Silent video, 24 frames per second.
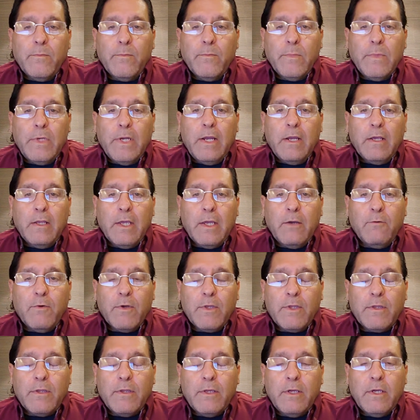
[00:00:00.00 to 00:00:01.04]
dealing
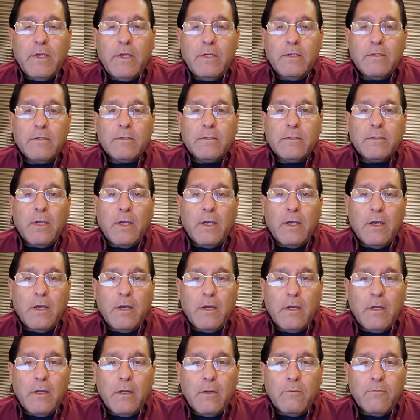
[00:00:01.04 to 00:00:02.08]
with these
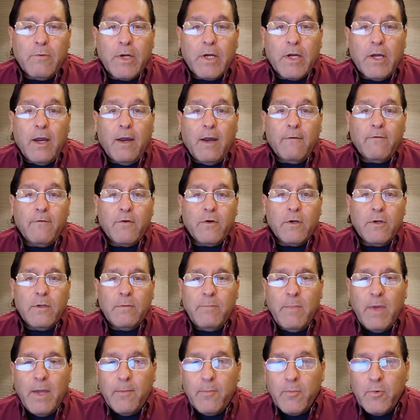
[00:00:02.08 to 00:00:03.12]
recovered
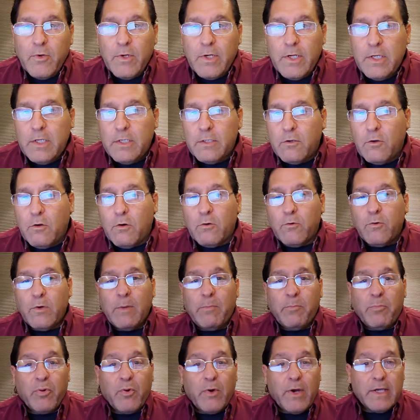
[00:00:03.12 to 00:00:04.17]
memories or
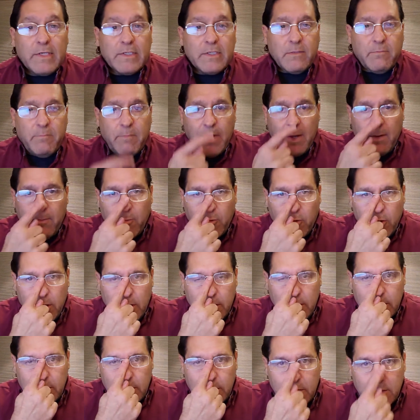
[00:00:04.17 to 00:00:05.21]
repressed
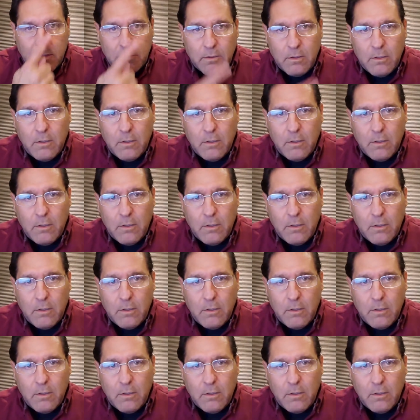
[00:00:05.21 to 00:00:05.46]
memories.